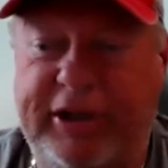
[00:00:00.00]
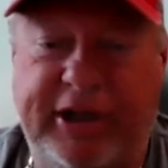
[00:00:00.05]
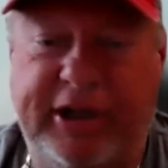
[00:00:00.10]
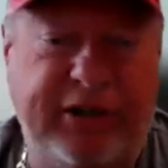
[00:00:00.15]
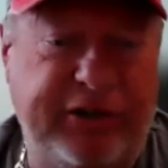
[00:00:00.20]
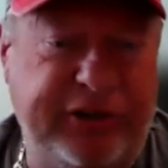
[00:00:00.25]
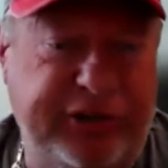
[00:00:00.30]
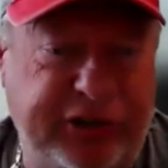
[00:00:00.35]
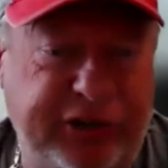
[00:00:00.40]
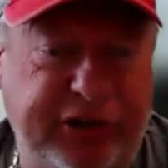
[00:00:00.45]

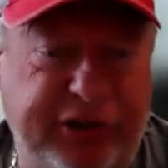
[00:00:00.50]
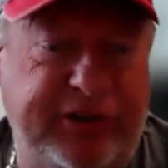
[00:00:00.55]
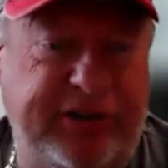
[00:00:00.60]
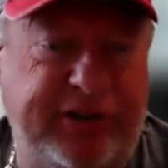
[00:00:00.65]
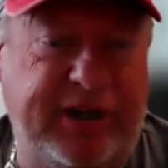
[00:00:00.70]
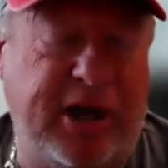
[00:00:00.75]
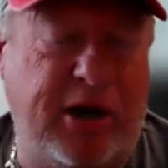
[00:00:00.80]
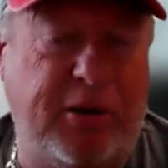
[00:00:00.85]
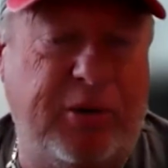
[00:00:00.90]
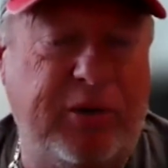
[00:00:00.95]
year and you're good
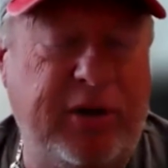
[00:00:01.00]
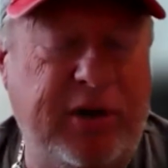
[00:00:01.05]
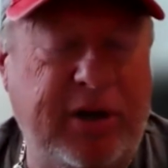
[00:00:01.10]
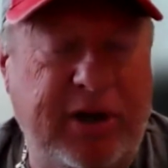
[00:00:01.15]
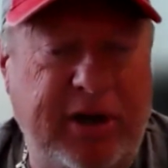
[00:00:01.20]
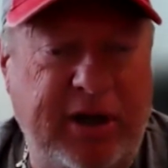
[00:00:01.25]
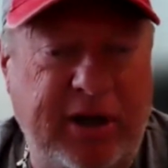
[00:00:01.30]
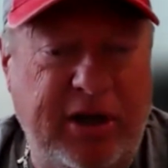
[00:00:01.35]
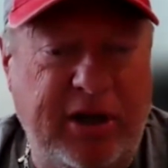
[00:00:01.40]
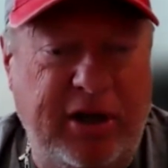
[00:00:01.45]
to go.
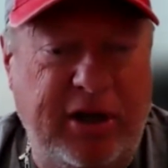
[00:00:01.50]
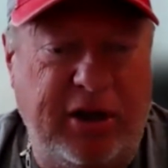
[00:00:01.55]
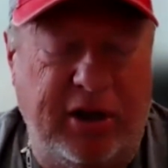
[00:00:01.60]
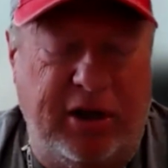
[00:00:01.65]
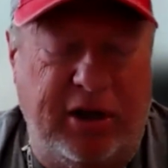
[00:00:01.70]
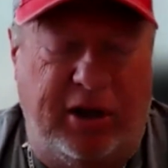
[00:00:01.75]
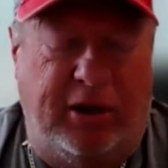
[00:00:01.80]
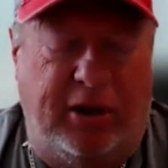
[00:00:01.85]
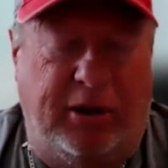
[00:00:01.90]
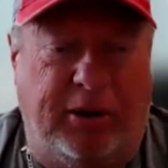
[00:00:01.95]

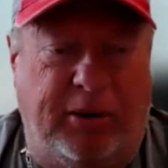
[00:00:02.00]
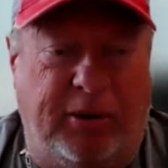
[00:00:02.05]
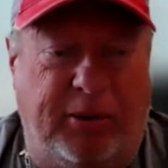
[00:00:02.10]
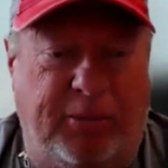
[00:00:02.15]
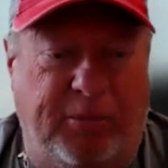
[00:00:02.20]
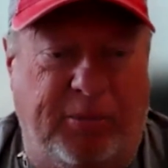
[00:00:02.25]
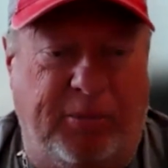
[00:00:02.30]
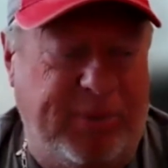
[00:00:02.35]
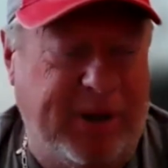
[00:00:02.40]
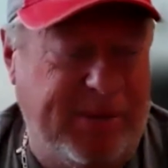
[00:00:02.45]

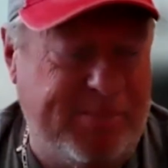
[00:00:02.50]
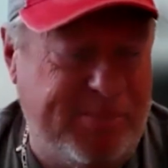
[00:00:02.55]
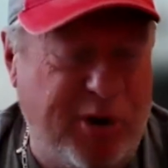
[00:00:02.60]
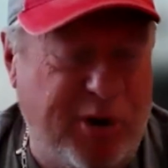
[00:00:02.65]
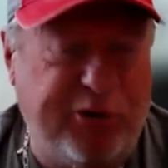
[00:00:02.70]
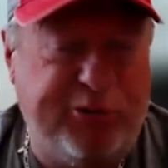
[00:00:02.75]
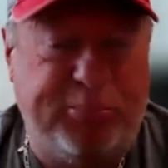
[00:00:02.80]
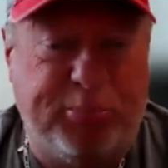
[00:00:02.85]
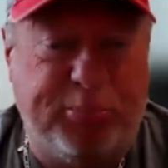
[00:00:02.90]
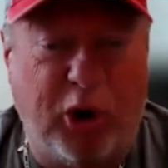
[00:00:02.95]
But
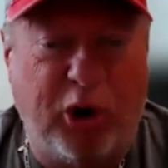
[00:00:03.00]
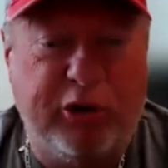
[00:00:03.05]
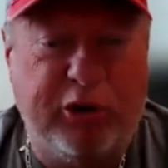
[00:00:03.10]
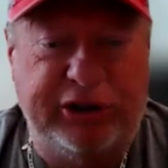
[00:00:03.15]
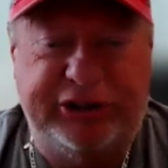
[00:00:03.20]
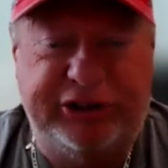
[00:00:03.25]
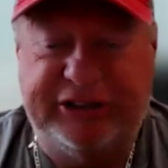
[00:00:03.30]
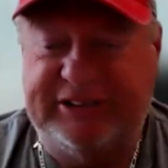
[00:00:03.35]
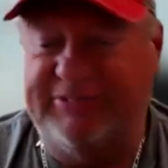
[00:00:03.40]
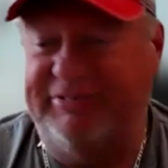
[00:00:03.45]
most
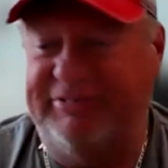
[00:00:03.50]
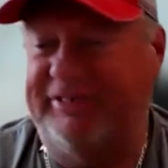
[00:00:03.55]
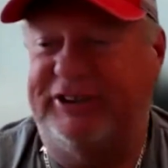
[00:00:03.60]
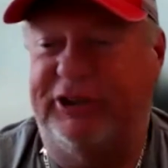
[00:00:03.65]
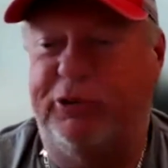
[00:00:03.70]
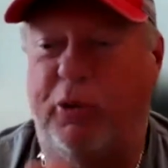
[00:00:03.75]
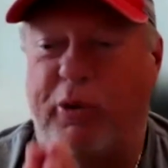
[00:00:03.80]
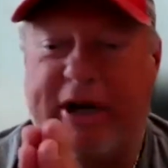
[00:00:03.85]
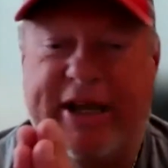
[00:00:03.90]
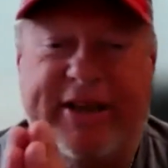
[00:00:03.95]
brokerages, if it's
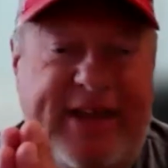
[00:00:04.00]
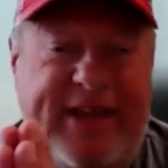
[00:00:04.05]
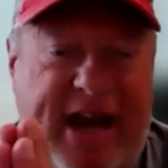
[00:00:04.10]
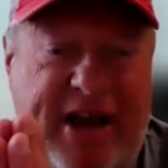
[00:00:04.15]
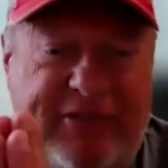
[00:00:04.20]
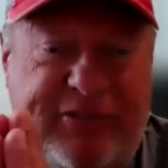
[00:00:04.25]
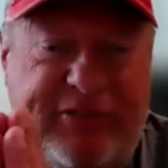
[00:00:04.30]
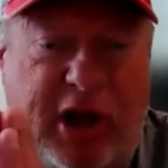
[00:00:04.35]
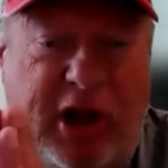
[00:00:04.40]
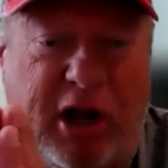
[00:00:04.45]
a
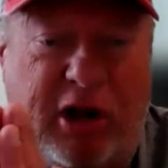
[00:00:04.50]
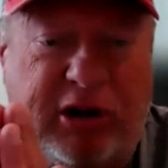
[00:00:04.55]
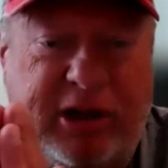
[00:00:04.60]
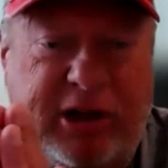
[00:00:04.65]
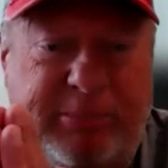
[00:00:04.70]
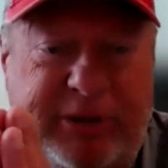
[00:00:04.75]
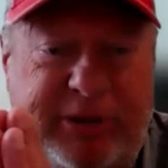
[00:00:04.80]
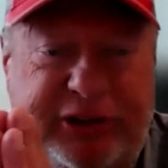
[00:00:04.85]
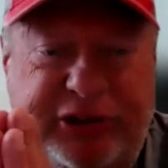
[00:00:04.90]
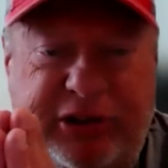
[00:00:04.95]
$20,000
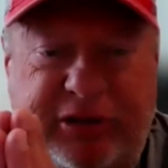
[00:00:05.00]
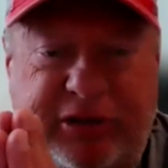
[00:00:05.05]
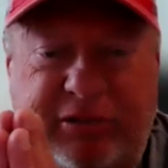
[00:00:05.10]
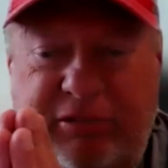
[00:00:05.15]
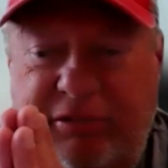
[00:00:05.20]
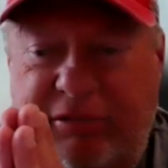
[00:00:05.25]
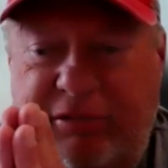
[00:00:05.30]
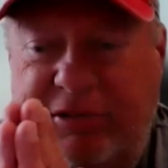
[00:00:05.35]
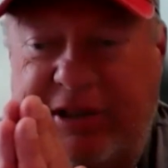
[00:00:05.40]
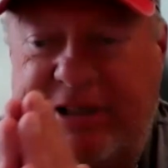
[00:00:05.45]

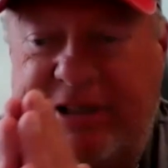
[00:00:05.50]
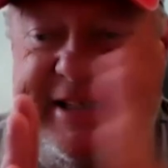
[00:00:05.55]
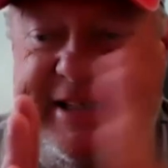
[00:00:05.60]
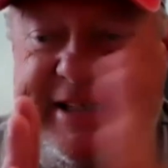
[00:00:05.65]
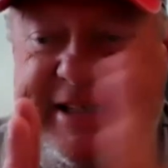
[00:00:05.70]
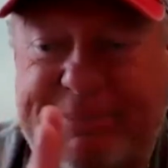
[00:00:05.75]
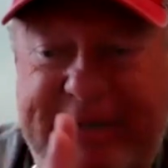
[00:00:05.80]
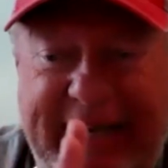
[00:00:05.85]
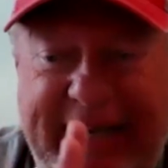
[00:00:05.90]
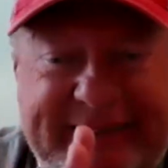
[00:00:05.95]
commission, the
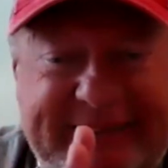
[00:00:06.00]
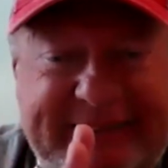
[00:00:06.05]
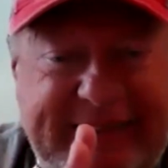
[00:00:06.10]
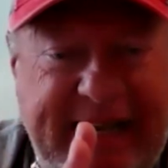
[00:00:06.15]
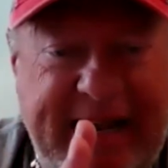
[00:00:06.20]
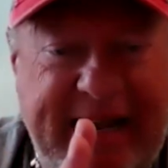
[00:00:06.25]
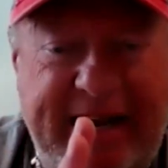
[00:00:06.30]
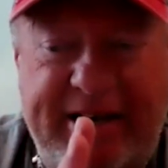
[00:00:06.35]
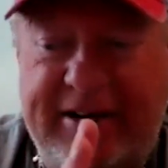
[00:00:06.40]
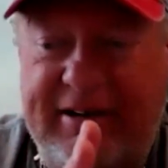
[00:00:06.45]
team takes
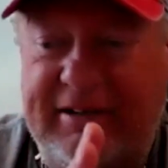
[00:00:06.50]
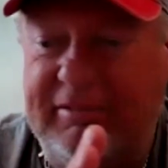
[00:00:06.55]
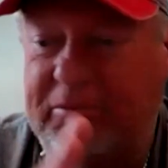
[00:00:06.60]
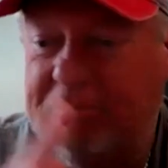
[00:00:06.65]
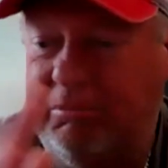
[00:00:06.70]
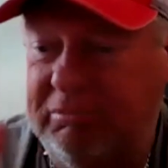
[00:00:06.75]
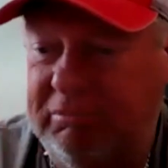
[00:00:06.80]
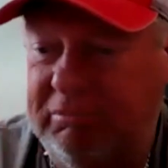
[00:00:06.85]
10,